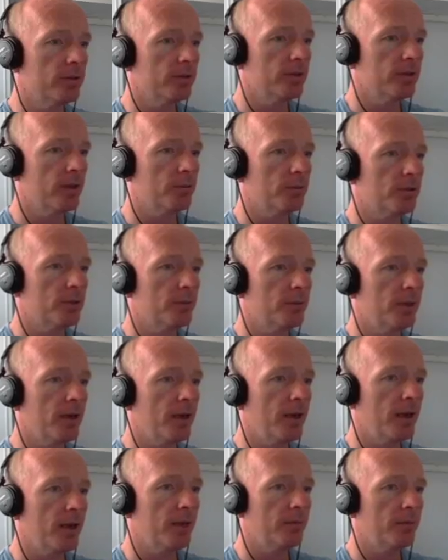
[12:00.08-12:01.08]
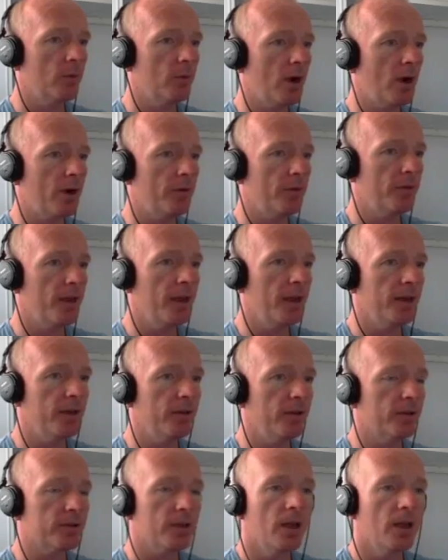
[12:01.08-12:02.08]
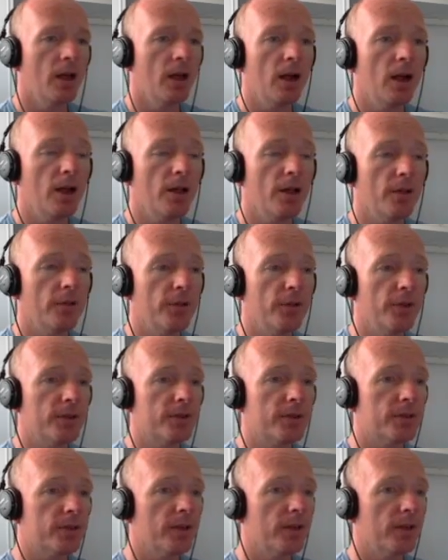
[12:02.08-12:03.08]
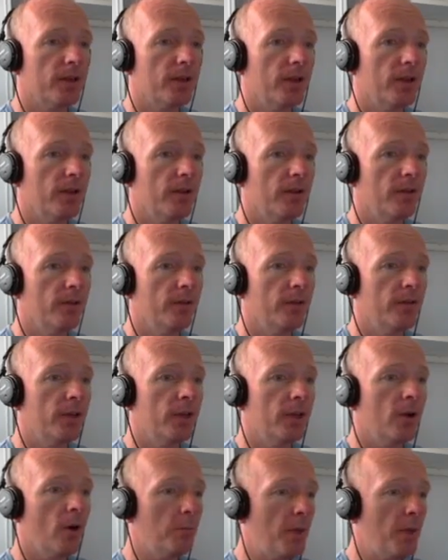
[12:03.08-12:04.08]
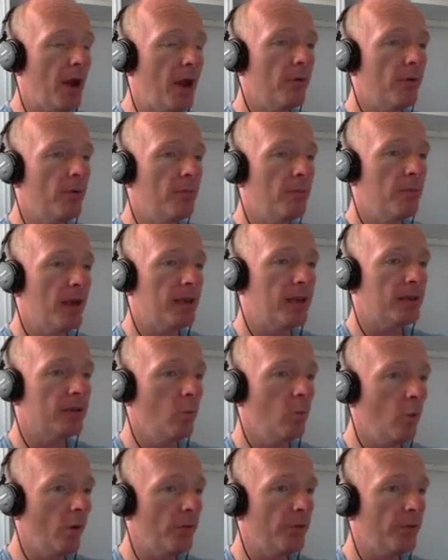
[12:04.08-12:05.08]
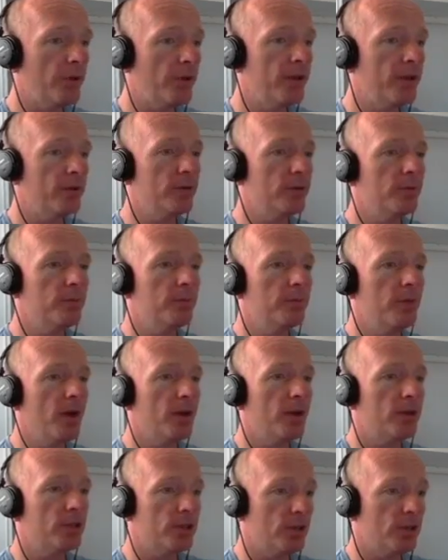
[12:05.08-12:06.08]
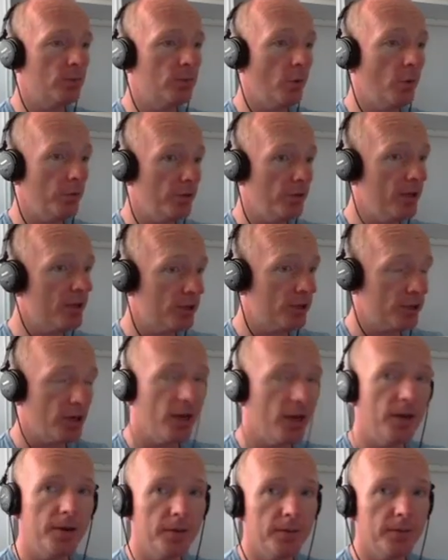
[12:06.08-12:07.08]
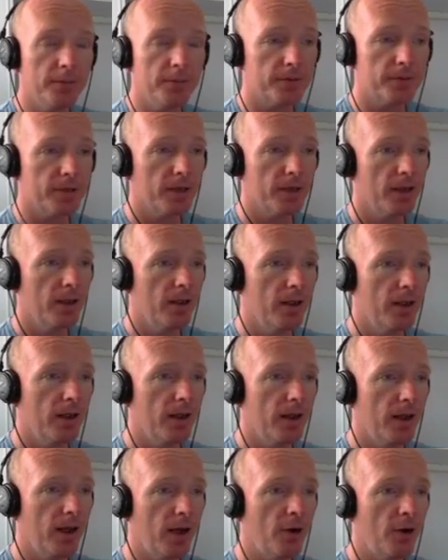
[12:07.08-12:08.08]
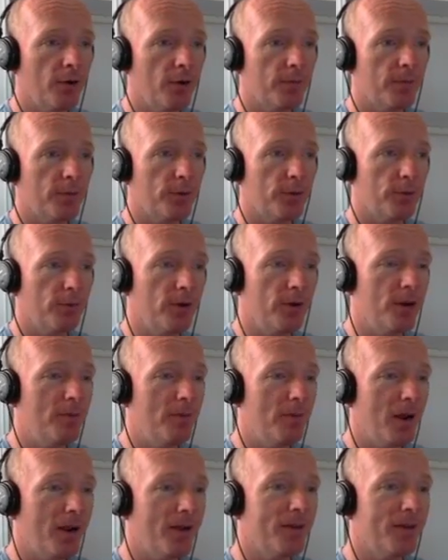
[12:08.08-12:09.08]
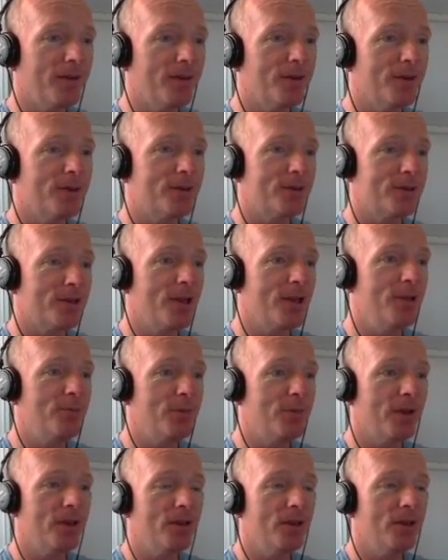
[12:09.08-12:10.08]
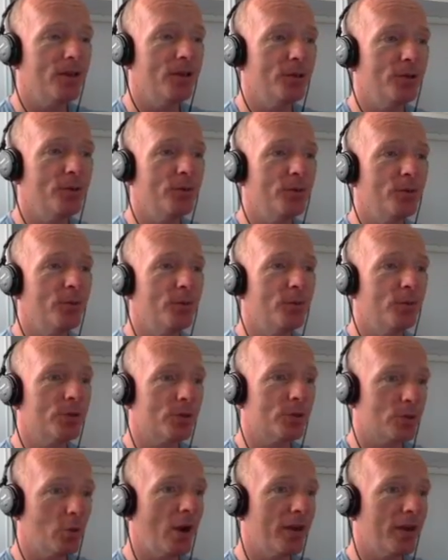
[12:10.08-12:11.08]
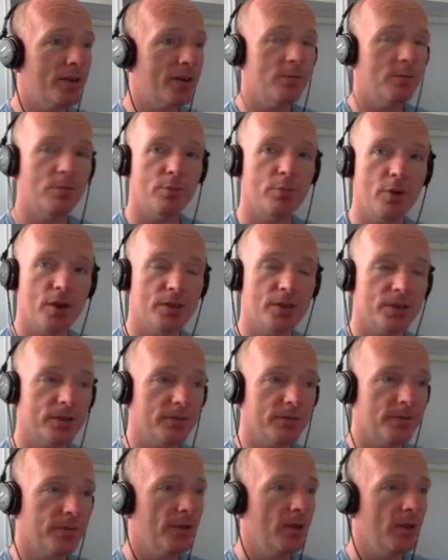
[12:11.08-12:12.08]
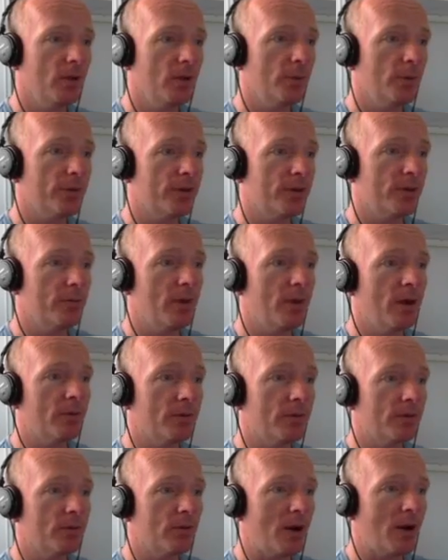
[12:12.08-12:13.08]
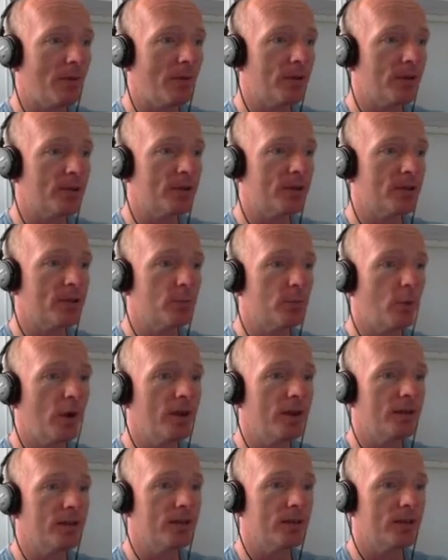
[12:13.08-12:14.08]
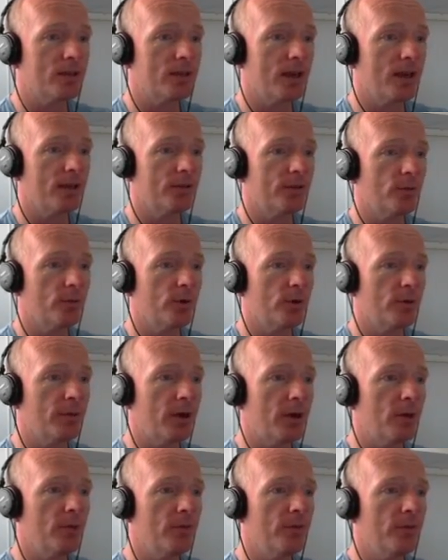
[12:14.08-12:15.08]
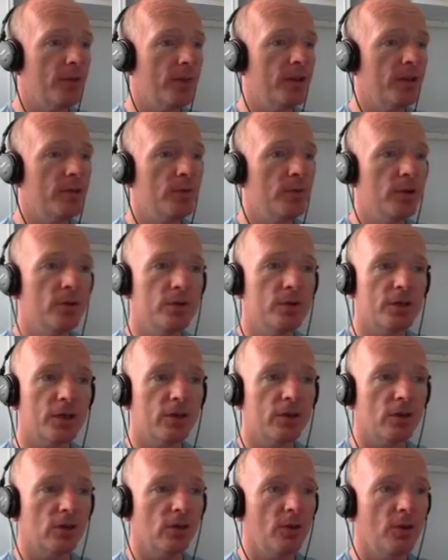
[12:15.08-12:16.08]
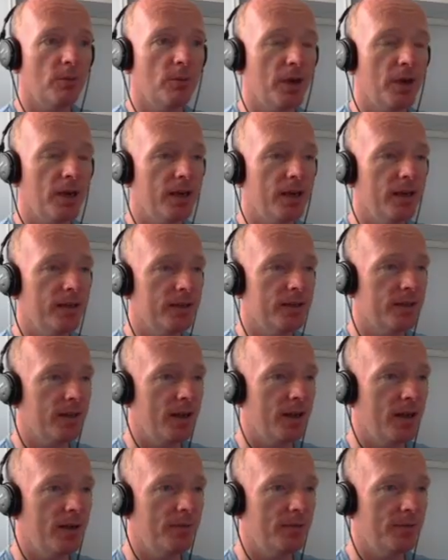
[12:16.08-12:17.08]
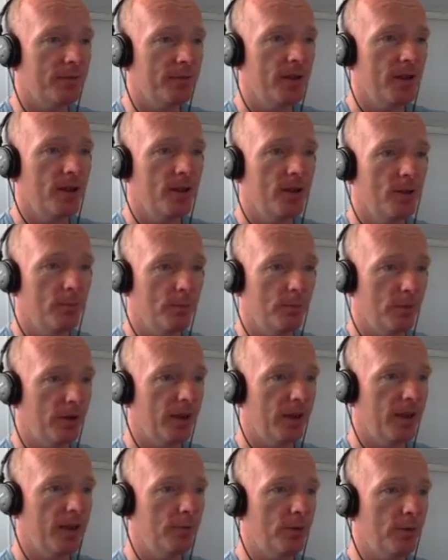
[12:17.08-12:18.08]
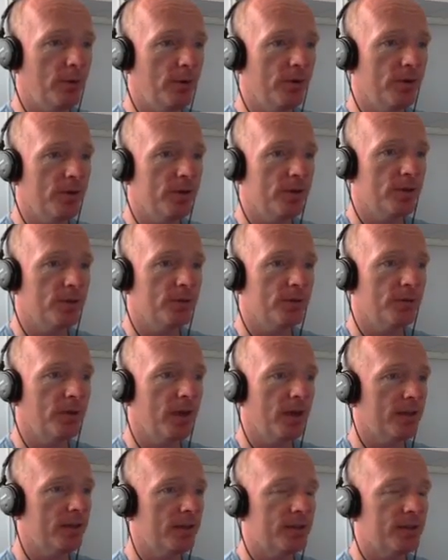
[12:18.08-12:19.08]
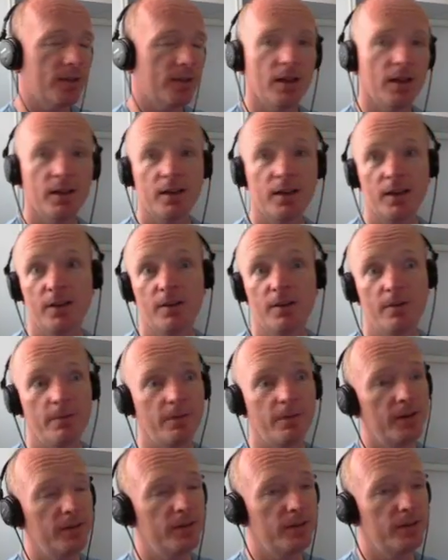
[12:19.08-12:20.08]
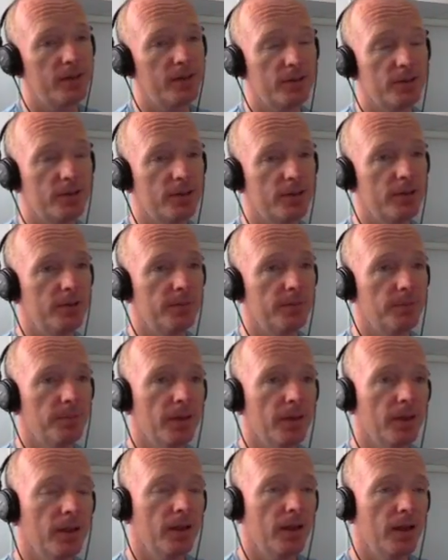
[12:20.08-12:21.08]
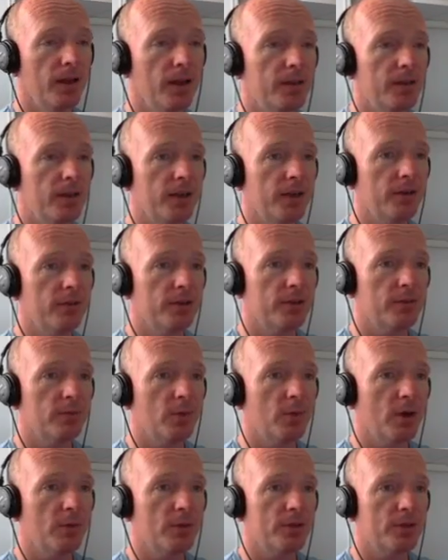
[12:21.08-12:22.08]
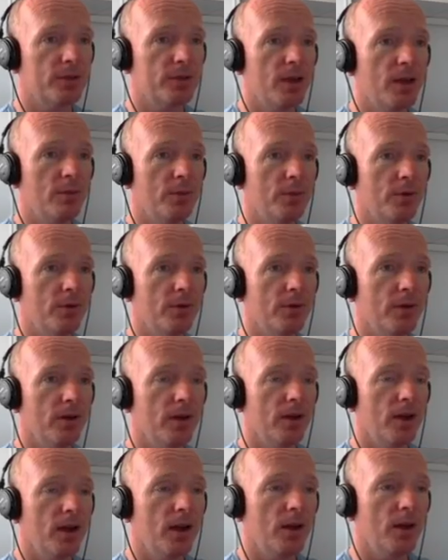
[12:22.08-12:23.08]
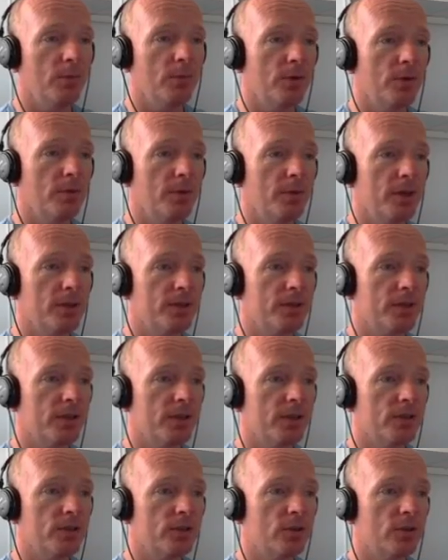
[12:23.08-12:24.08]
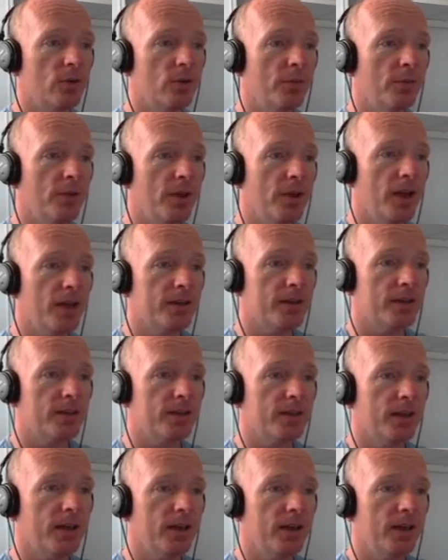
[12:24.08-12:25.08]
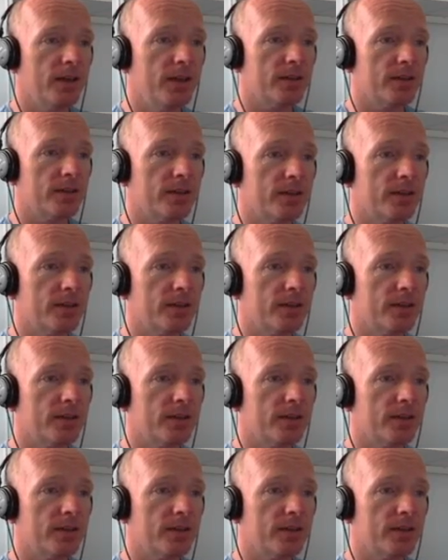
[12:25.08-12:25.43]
That must have been a hell of a whack on the head he got. That they got better and better, and what they could achieve, what they achieved out of a 3 megahertz CPU was quite impressive. With the amount of graphics and sprites they started throwing about, and then the music got a lot better. You didn't have plinky plonky stuff like this. I cannot find this next girl. I digress from what I was saying, but I'm going to basically just go for the exit, guys.